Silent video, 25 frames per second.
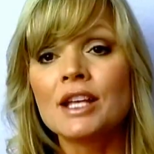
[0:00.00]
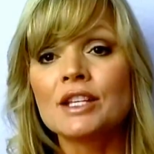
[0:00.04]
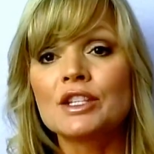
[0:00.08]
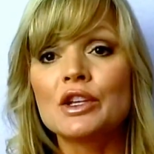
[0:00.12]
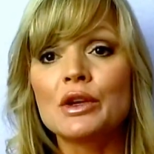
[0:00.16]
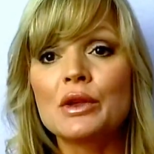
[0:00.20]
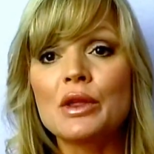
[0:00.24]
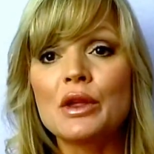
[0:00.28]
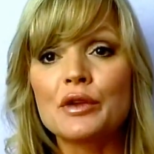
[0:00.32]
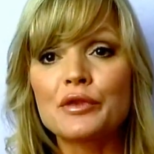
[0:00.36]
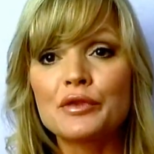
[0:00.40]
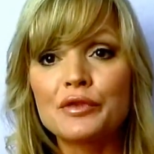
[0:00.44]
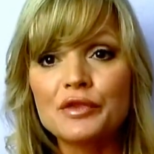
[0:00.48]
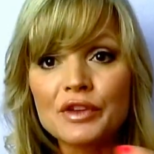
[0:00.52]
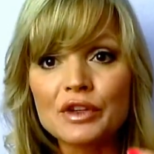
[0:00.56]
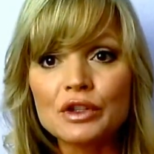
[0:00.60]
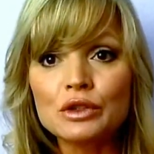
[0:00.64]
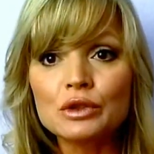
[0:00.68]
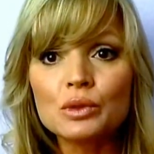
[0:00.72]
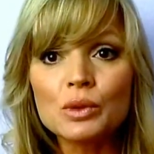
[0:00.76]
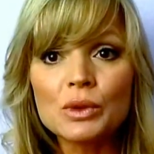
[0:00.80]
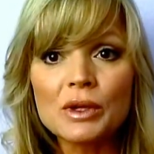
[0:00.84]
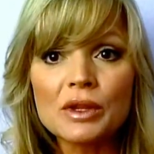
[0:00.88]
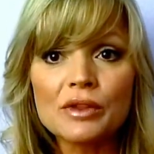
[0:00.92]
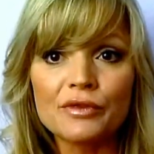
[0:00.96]
So they're
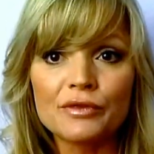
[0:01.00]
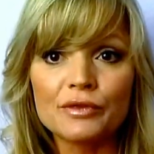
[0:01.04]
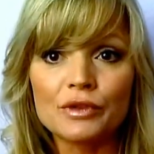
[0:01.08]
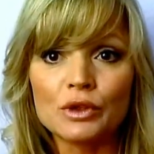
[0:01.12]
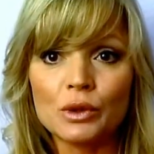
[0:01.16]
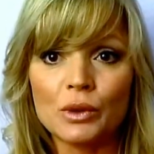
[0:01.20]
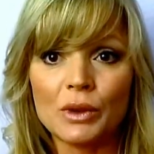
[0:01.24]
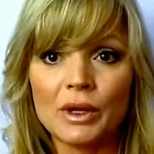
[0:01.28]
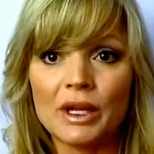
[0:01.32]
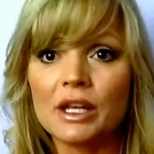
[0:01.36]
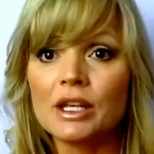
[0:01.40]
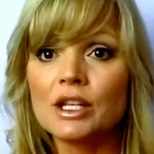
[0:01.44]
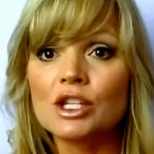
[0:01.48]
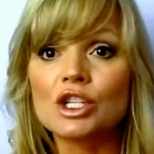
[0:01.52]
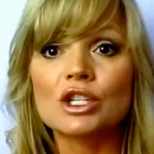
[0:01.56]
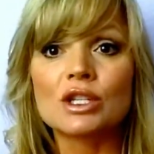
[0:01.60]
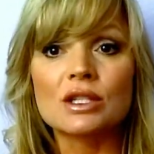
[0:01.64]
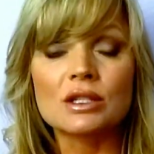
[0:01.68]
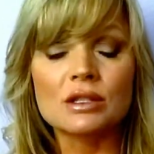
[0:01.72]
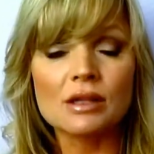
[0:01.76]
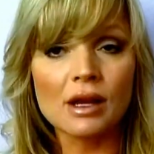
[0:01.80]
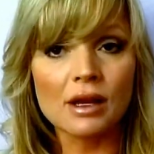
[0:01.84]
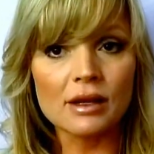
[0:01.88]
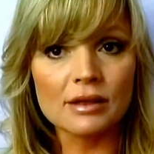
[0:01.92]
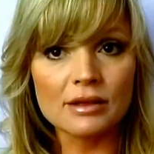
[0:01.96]
filled with fluid
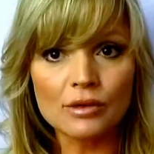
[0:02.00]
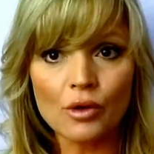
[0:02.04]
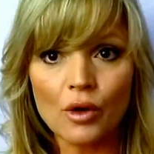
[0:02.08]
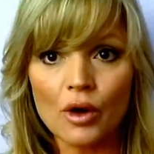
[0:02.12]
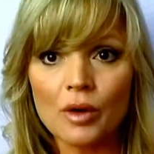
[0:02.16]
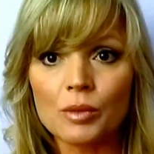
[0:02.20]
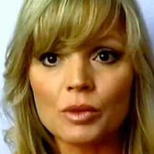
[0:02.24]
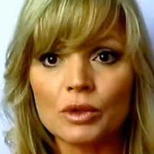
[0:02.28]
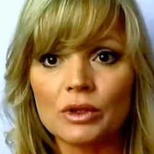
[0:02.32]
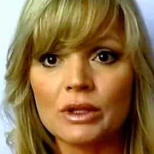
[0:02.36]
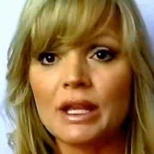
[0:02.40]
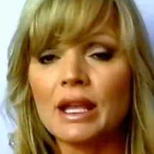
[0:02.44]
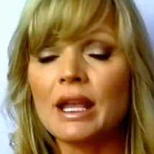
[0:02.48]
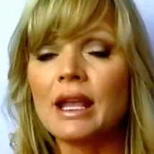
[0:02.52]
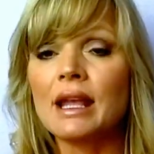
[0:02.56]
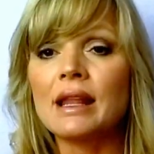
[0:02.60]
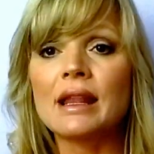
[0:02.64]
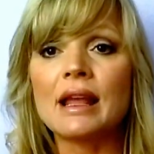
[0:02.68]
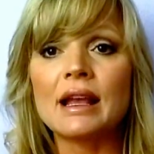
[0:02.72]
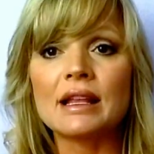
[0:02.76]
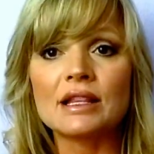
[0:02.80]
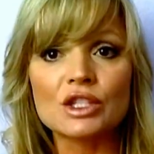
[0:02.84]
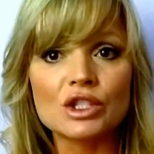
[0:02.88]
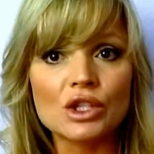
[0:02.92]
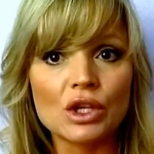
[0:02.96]
just normally,
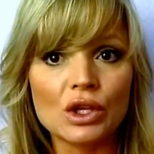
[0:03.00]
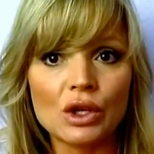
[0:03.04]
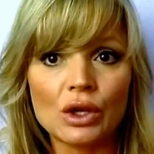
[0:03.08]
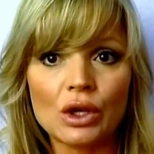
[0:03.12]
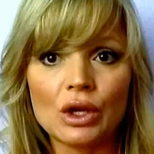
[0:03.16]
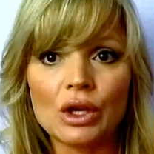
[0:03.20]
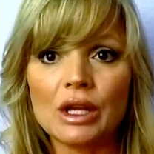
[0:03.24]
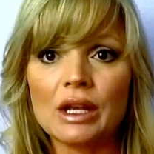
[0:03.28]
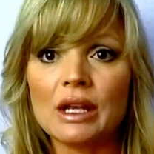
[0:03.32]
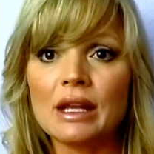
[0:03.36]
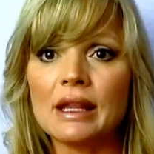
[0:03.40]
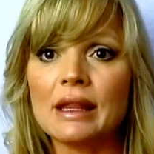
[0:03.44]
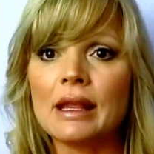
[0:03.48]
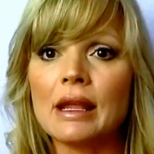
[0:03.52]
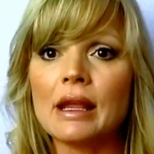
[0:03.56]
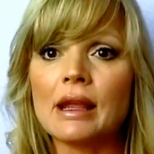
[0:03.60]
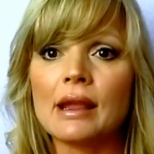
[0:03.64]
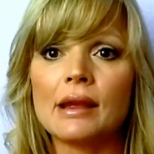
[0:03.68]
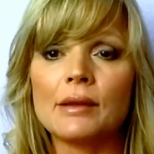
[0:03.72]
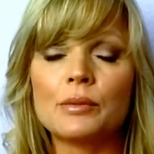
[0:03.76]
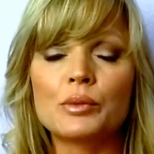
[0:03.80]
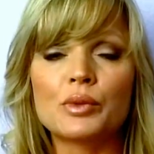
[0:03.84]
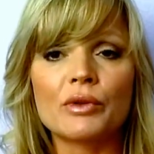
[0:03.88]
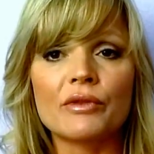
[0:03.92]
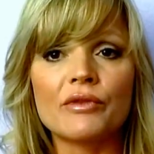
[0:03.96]
and that's good.
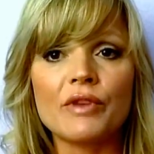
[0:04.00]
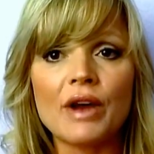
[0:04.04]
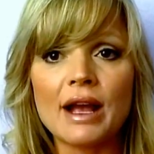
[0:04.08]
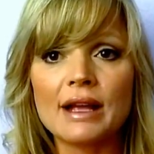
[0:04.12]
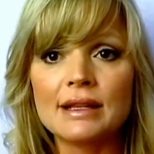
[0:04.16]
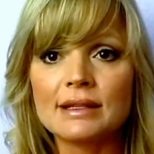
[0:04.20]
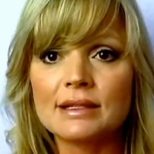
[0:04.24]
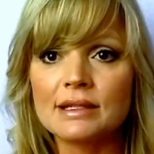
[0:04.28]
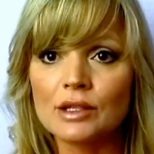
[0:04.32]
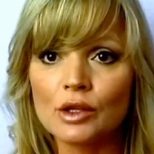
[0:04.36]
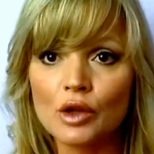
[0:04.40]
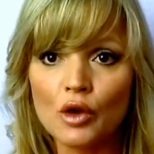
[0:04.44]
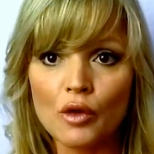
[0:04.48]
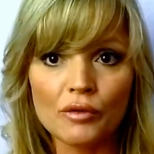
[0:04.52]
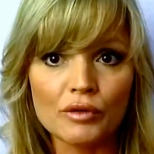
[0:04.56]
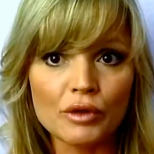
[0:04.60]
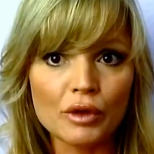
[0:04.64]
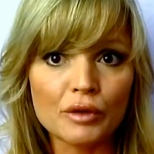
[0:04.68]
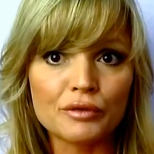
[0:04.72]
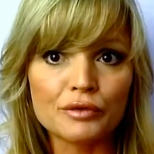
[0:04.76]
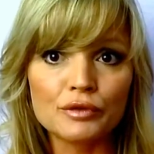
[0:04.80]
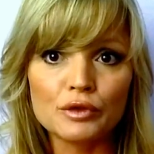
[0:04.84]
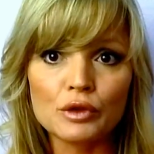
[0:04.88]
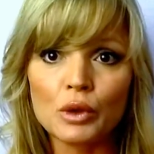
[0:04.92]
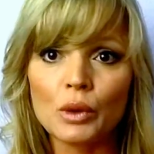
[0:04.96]
They provide
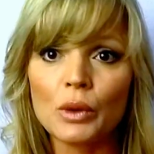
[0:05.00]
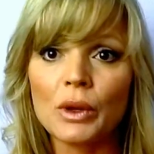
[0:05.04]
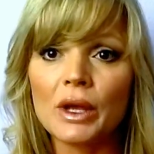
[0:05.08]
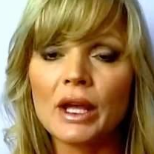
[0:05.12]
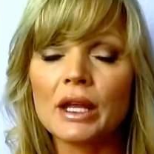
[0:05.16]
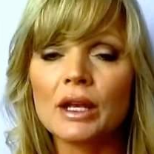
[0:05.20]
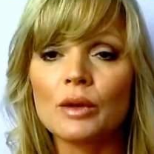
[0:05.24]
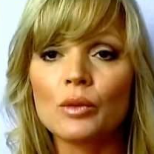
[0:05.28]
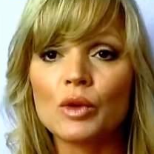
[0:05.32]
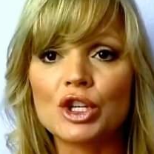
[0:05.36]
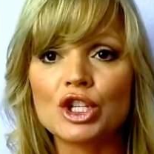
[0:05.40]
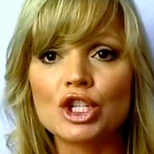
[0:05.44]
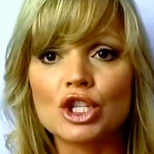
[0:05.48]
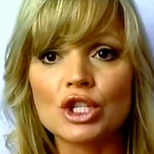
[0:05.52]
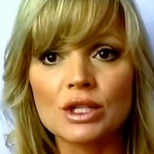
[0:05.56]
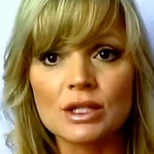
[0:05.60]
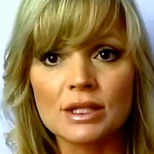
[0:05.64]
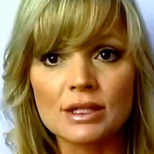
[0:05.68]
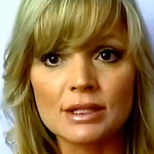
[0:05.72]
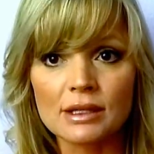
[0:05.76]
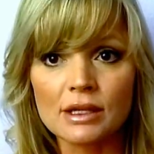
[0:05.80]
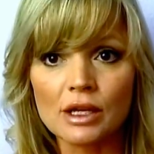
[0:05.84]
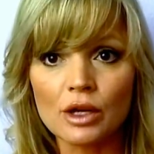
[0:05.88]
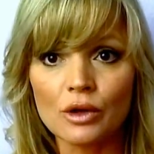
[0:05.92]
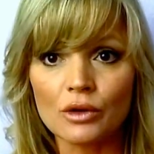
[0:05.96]
synovial fluid, which
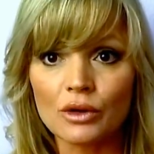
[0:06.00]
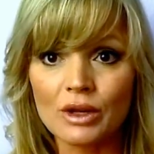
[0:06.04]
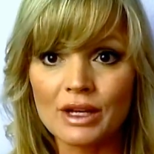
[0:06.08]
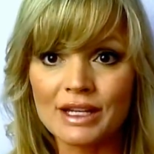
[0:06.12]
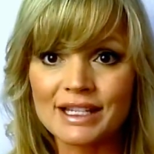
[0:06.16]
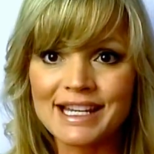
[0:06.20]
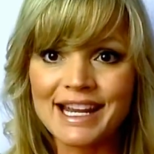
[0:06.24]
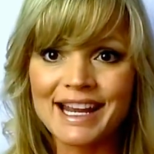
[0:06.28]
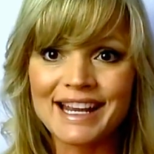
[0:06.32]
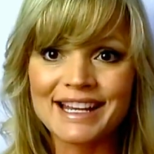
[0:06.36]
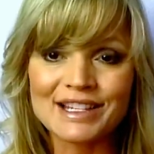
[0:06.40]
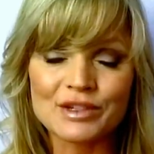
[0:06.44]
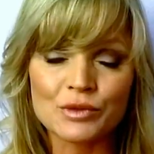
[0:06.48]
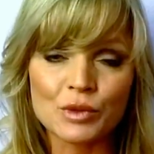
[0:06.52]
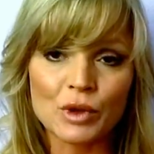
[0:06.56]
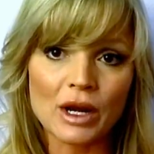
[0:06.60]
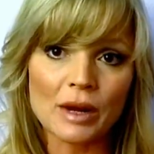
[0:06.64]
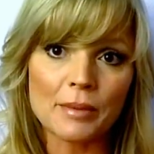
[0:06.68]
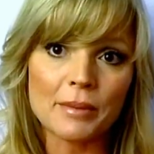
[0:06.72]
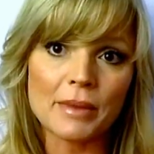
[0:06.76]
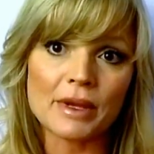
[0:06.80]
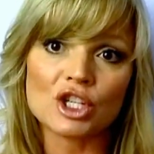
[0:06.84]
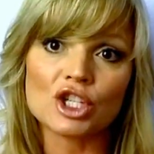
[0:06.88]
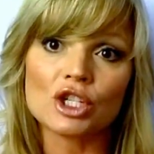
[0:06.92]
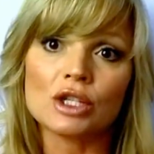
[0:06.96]
is, contains what
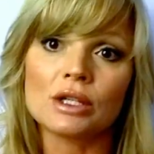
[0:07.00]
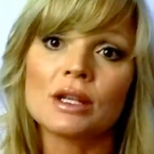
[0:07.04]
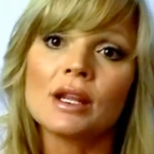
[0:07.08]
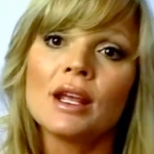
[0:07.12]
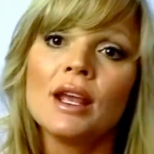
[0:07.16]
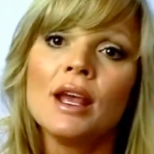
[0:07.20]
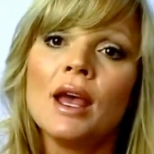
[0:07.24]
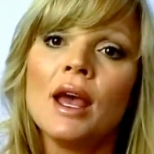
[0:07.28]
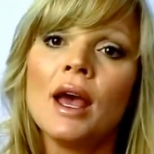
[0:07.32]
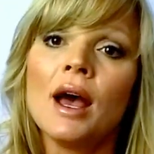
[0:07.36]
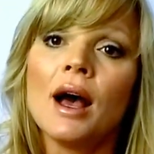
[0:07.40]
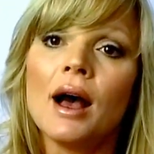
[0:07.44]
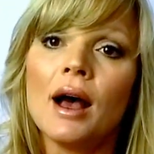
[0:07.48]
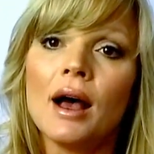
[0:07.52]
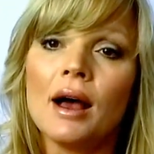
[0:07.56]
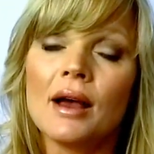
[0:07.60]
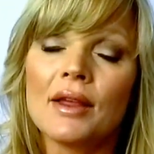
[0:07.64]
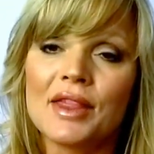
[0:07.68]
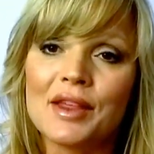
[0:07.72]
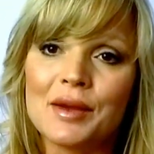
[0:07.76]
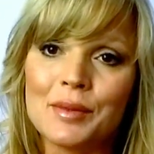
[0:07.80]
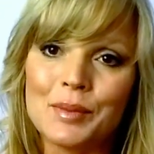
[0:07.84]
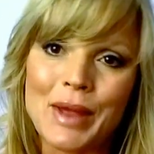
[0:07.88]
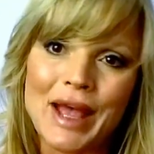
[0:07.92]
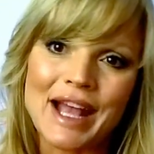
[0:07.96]
I mentioned,
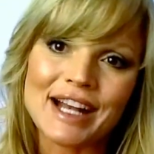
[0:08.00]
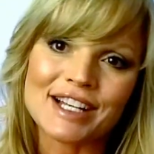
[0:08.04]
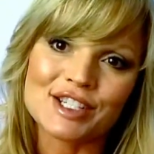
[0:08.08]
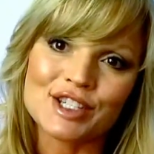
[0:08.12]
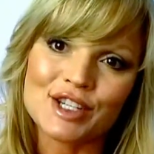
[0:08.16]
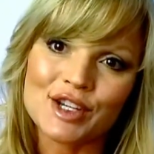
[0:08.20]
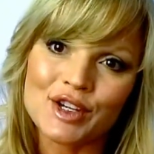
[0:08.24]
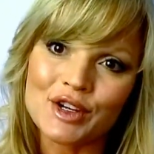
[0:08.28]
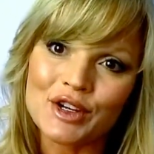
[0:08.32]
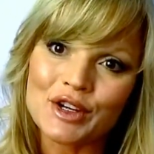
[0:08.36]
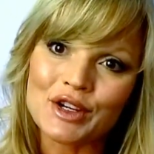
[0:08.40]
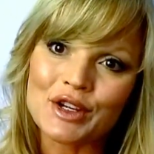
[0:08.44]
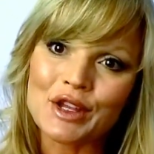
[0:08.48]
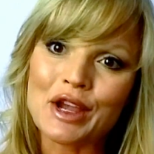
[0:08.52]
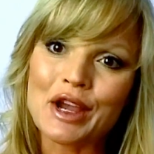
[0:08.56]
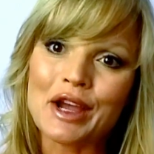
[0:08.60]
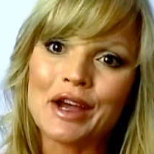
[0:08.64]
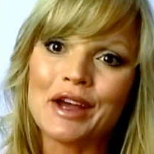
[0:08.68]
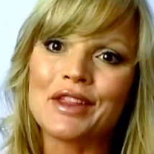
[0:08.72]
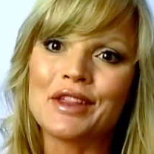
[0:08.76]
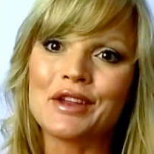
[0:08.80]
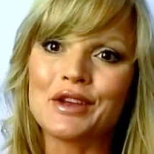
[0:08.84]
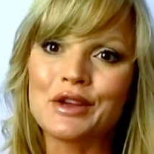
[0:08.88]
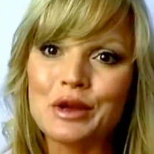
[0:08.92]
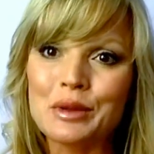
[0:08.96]
the
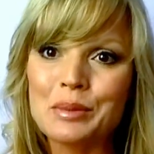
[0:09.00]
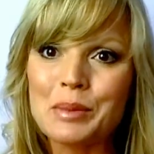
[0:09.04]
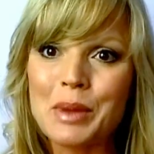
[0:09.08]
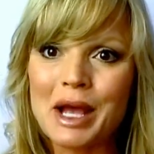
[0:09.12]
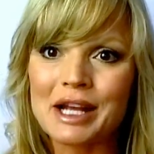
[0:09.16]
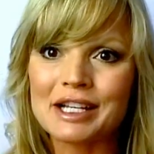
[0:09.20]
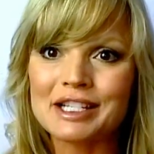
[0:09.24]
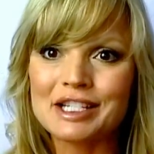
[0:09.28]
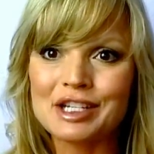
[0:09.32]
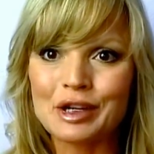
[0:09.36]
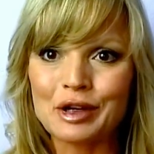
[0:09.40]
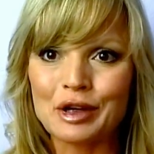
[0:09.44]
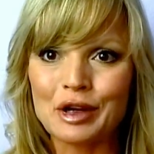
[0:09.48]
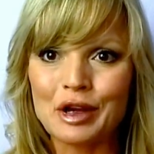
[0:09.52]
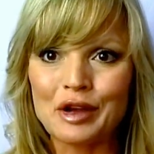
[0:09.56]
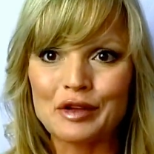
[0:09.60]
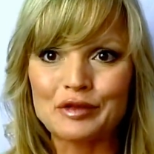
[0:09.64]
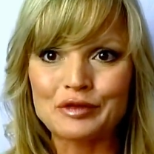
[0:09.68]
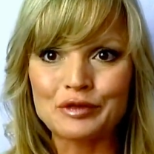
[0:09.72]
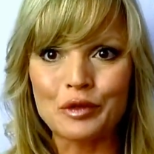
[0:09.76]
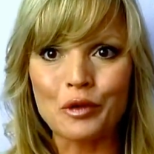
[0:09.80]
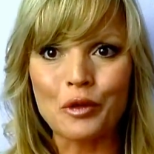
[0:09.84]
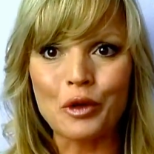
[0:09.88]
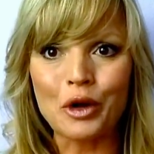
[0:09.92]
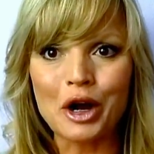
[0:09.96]
bacteria, the good bacteria
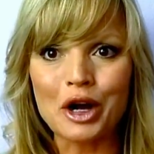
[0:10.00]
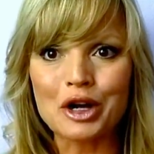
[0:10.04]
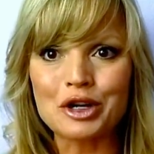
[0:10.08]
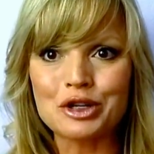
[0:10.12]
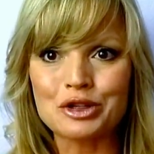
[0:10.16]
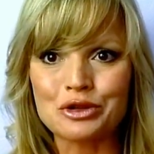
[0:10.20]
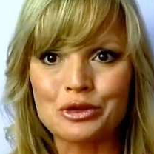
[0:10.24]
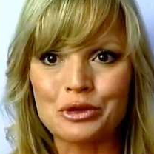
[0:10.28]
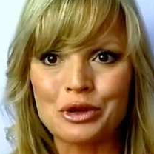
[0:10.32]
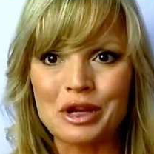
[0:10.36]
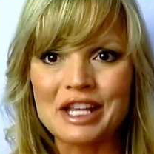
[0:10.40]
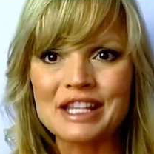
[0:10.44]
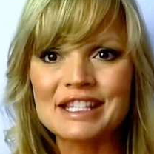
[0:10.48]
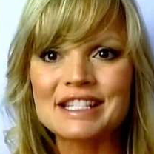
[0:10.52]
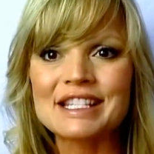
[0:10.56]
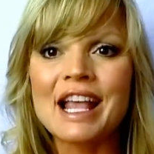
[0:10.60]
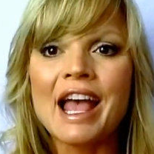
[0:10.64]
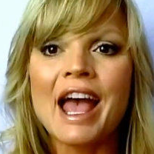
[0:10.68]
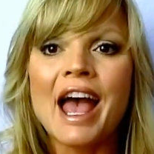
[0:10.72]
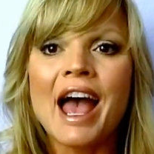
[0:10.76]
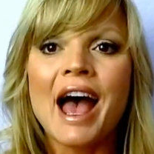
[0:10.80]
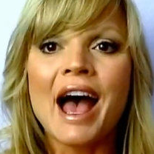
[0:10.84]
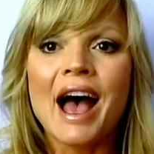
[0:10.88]
for our joints.